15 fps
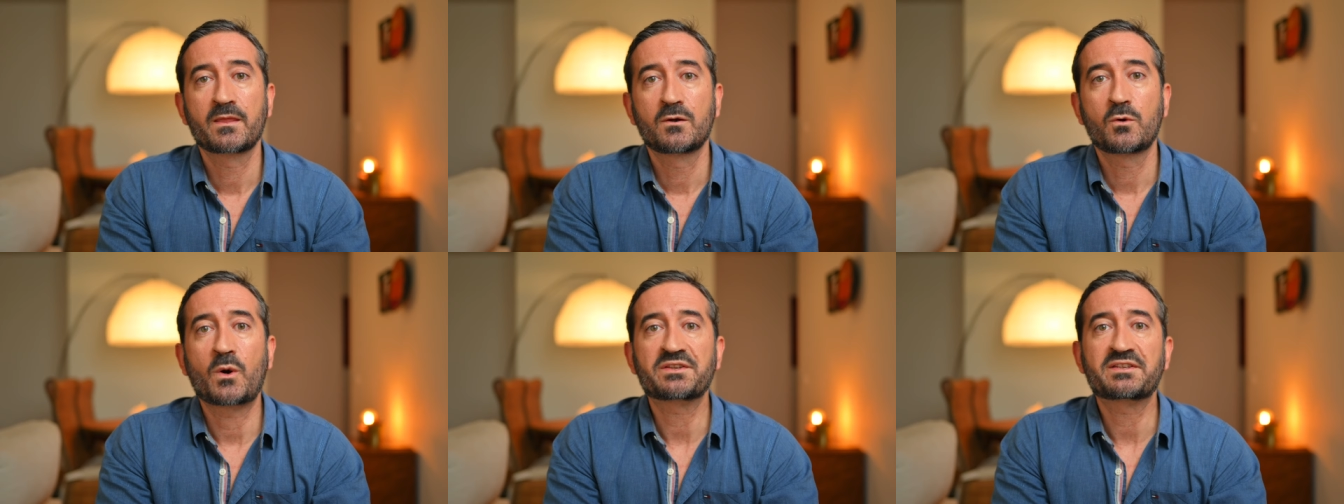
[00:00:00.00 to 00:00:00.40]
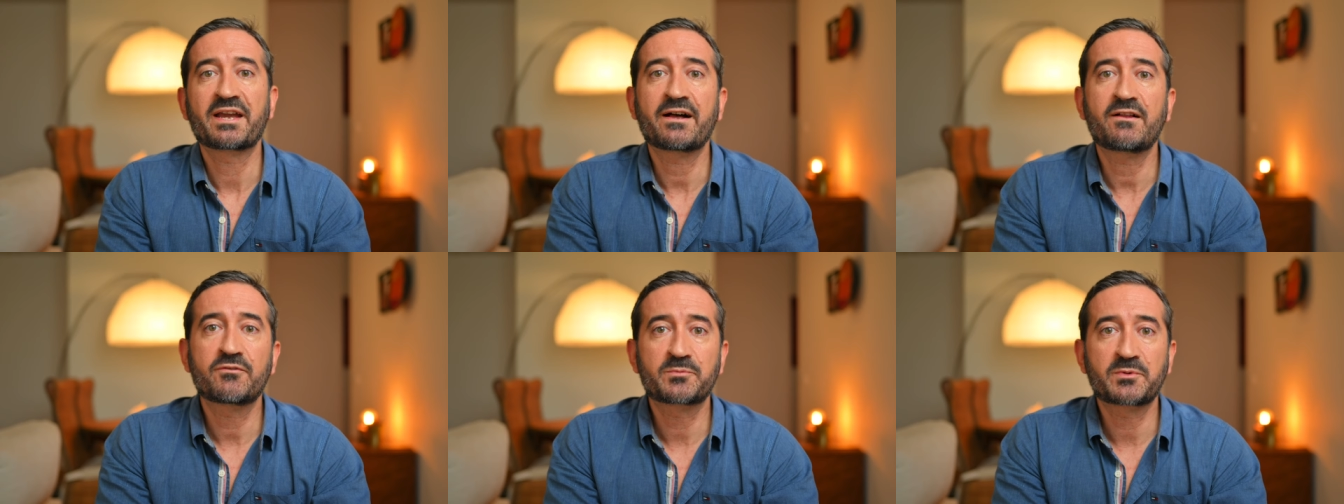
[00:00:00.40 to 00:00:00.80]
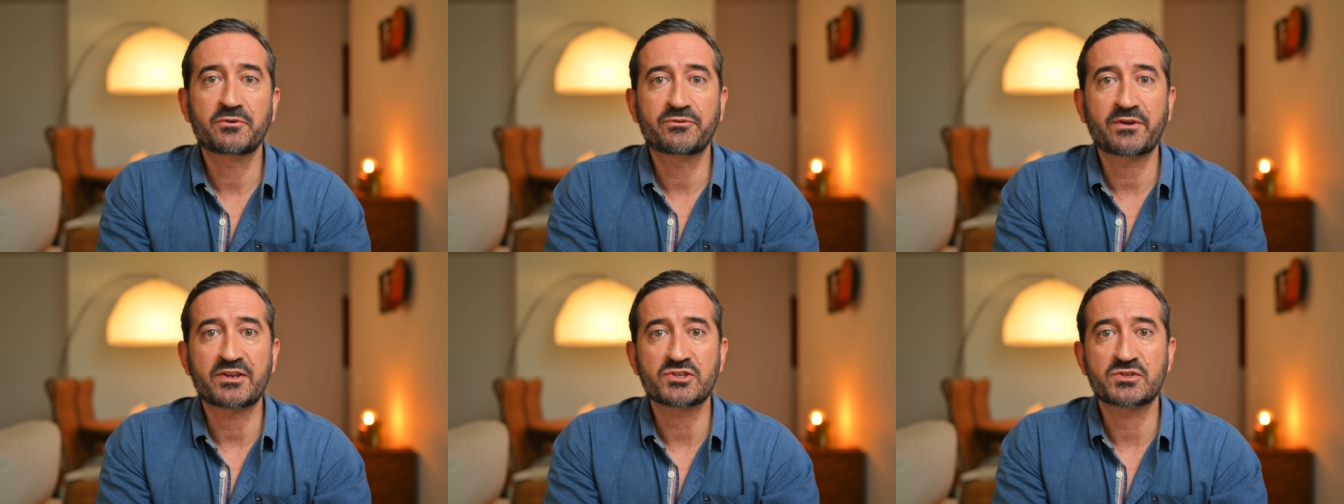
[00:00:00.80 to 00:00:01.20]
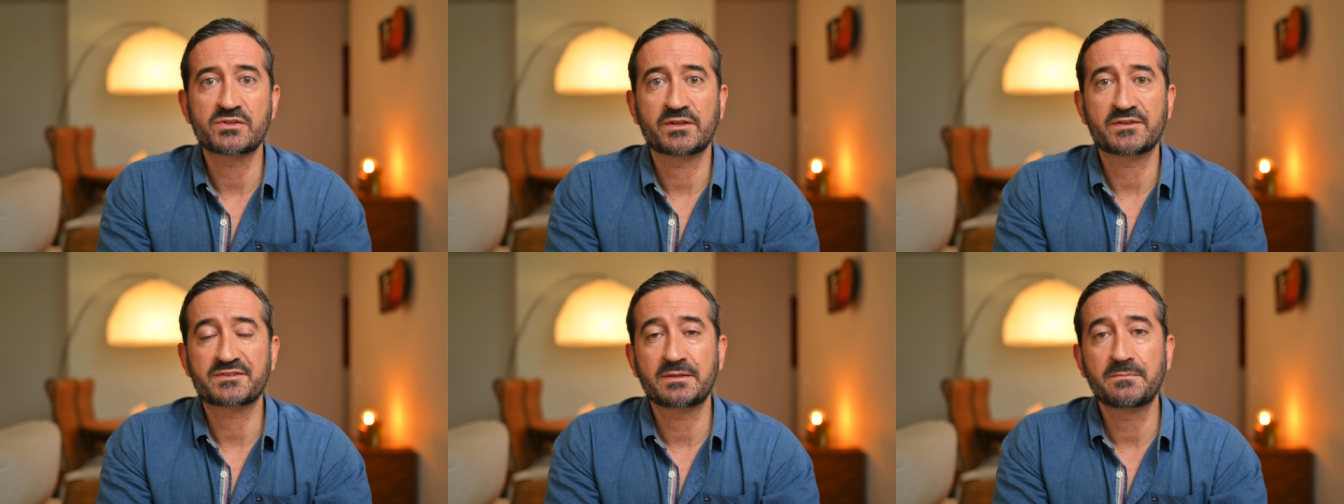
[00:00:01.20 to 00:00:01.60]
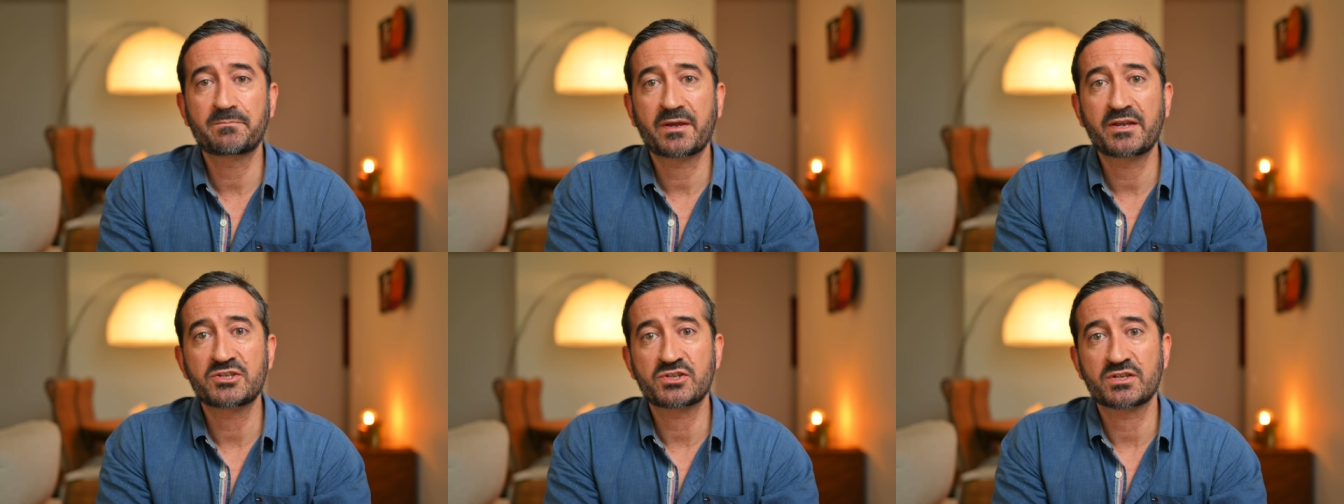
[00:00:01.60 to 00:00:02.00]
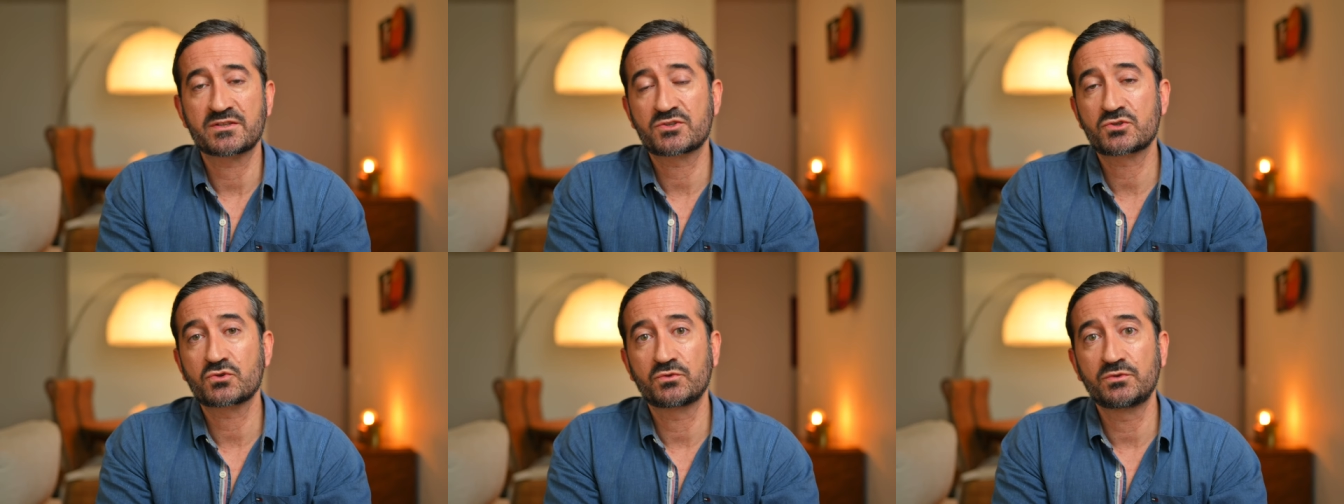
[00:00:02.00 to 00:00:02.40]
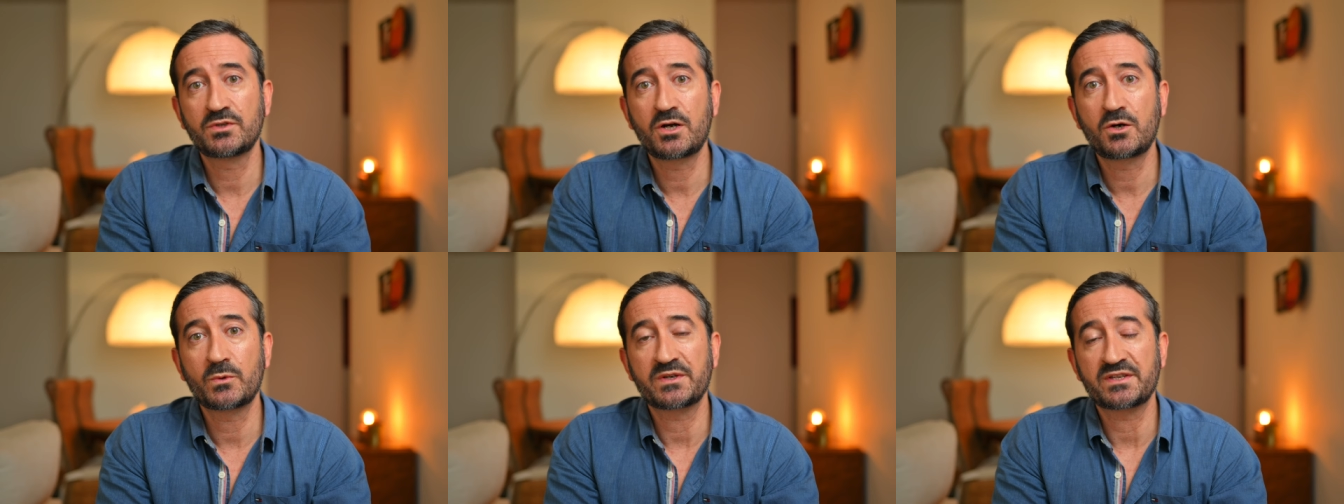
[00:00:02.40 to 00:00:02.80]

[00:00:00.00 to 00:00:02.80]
What health professionals and patients should know